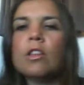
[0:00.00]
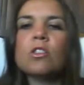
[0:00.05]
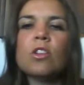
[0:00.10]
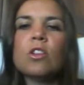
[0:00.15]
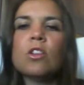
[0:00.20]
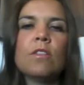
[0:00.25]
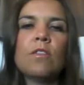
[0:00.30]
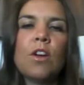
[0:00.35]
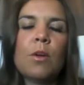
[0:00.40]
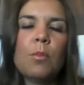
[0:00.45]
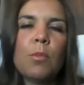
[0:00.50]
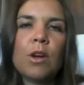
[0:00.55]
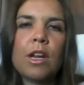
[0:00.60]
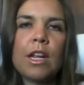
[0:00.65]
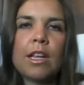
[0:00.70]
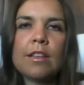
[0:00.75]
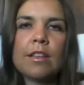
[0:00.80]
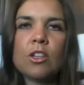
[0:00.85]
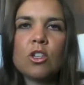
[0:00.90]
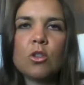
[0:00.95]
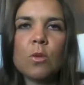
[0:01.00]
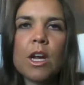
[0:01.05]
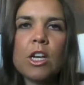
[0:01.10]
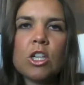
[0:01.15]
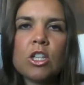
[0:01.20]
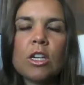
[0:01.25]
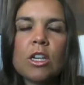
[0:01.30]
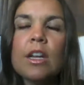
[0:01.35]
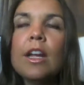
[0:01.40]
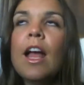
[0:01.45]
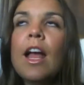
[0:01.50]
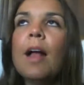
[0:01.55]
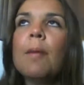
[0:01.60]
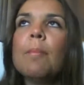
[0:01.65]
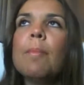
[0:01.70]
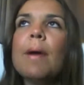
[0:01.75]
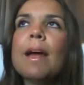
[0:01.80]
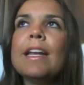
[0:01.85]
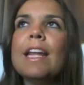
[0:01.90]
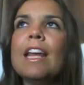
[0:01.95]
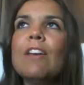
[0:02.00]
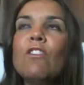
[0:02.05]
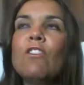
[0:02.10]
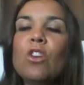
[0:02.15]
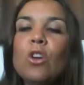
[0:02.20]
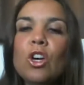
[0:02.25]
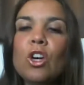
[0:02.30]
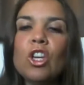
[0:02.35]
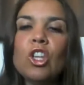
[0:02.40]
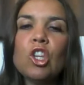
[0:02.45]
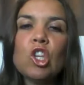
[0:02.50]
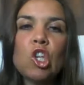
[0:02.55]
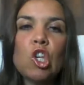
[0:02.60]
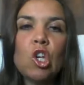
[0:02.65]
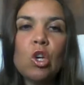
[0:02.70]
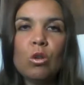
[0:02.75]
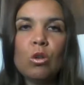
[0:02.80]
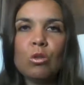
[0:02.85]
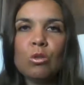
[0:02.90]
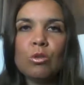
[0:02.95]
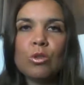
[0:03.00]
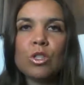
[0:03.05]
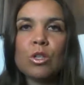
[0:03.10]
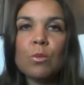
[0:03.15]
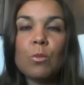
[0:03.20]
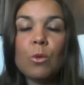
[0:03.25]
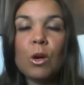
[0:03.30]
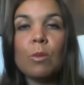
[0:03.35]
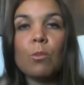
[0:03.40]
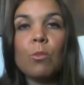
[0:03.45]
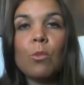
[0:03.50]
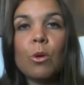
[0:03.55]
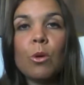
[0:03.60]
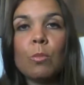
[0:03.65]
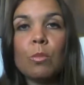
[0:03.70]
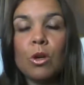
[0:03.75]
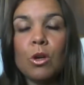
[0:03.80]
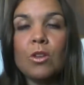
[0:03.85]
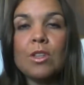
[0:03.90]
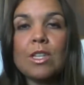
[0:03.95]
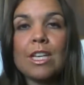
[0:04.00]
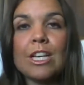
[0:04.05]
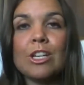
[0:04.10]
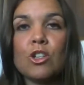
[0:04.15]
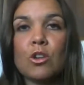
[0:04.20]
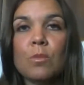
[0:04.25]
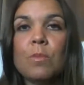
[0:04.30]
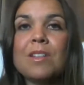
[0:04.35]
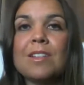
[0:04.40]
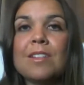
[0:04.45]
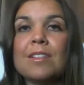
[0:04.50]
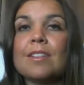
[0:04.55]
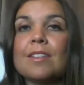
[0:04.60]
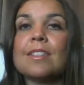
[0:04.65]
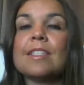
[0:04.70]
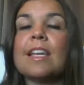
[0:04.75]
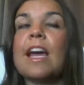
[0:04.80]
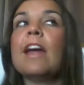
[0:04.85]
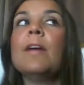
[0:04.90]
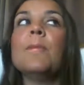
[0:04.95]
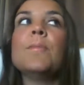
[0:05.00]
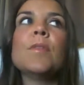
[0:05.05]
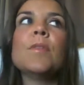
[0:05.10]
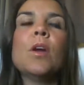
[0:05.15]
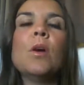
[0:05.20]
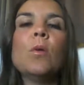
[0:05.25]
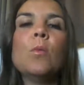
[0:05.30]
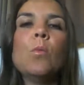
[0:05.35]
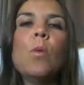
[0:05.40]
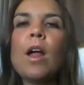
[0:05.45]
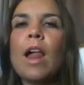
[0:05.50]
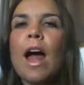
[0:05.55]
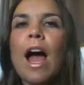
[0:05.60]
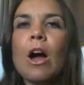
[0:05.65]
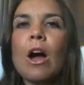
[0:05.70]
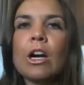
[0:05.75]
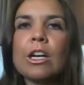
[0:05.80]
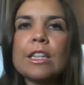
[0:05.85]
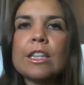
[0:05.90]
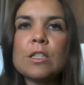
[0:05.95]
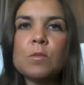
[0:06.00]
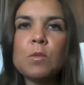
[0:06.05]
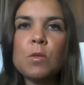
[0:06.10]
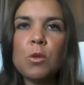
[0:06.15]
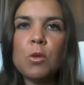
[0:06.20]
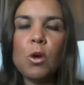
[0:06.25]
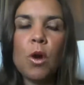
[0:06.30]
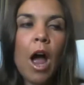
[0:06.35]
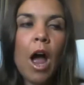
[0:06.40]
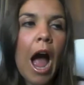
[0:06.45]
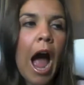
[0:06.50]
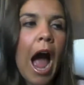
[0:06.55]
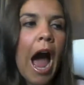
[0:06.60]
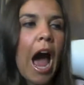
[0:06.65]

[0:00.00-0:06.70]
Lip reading: not a very pretty situation. But if you can choose to bring beauty into your business and say, well, how could this be beautiful?